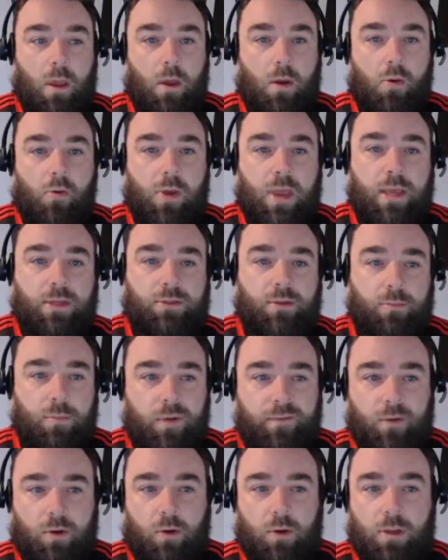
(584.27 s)
Okay, so
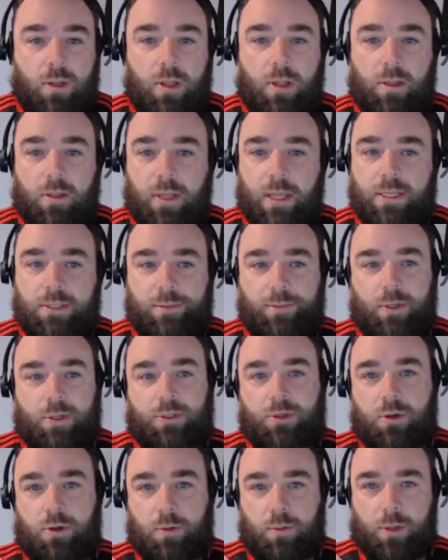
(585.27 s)
moving on, let's make
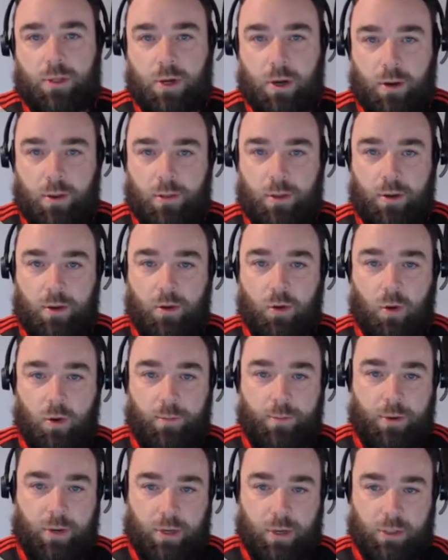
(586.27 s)
sure that we turn the
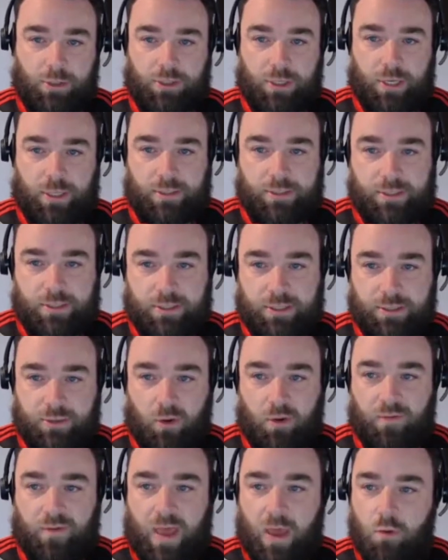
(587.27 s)
non-production instances
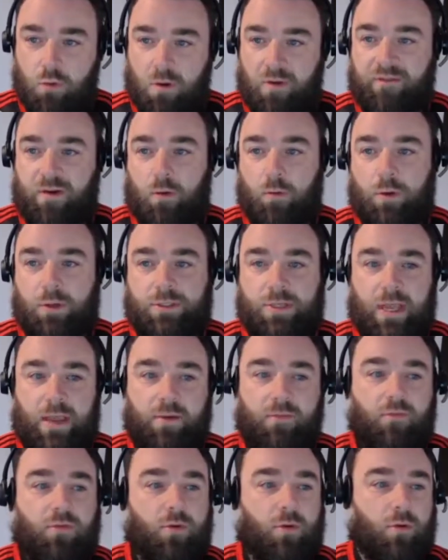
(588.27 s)
off out of hours
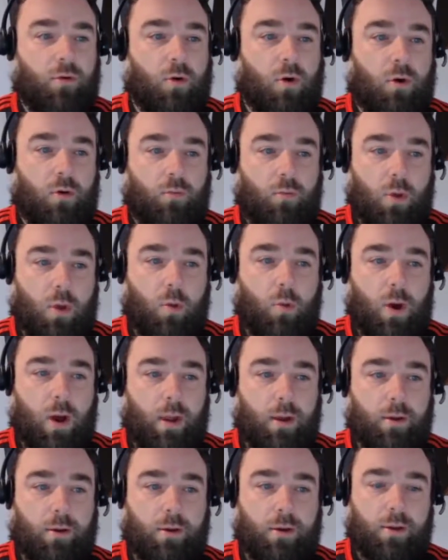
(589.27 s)
if they're not
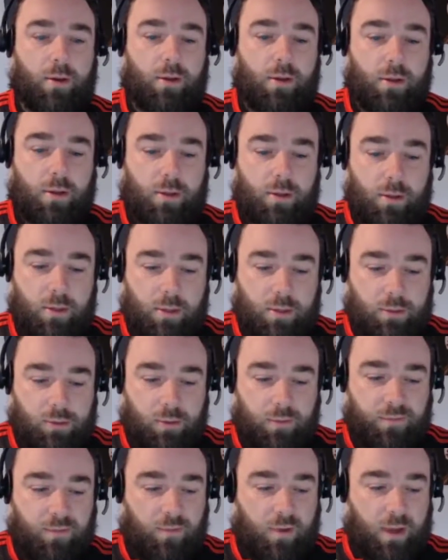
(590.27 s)
required. So
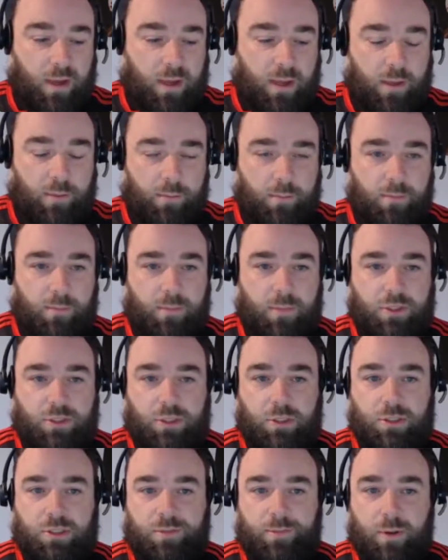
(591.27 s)
if you've got a
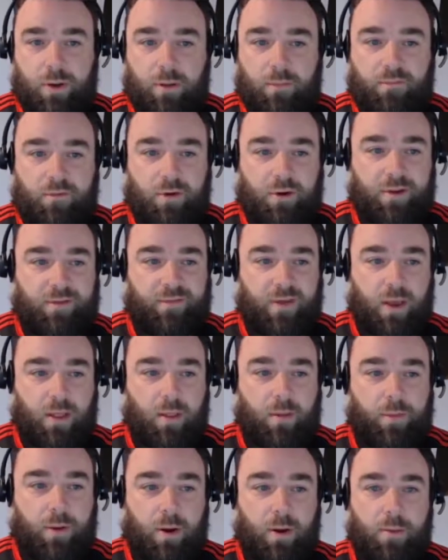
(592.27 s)
machine spun up for a
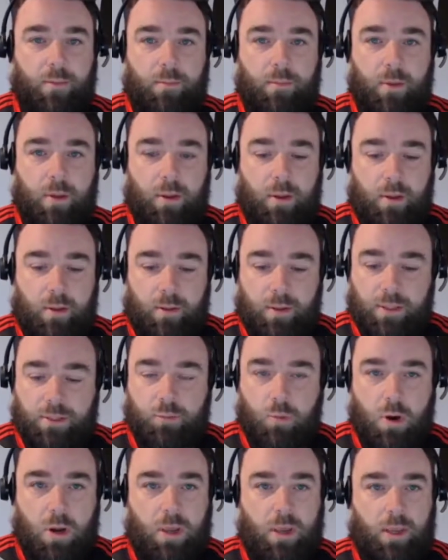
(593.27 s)
developer that's
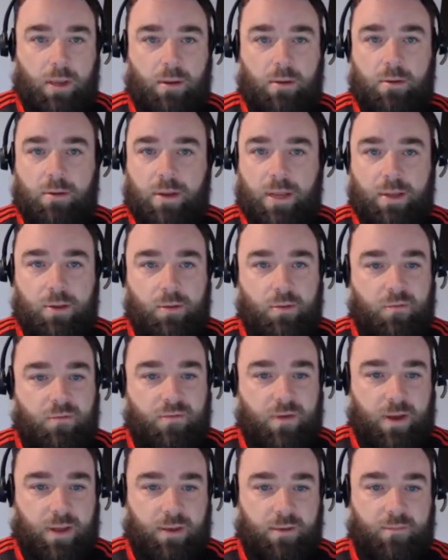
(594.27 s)
working 9 to
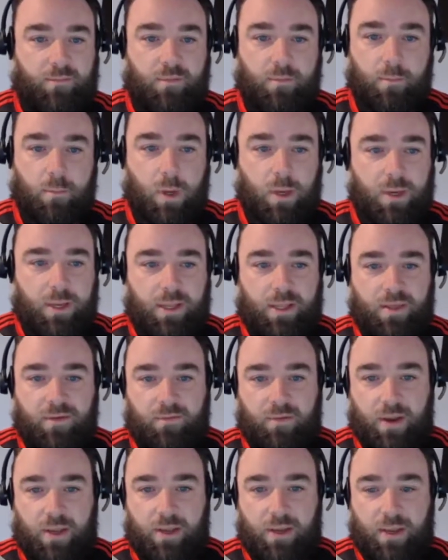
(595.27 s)
5, Monday to
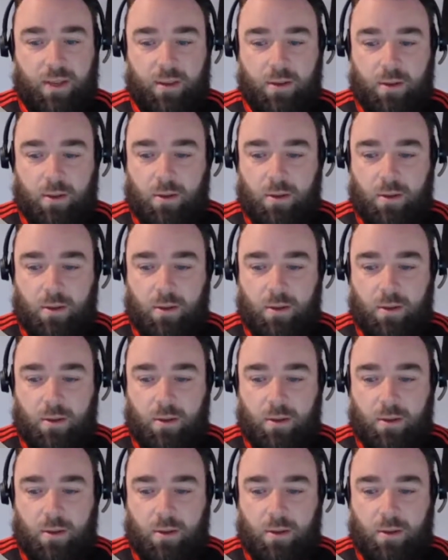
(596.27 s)
Friday,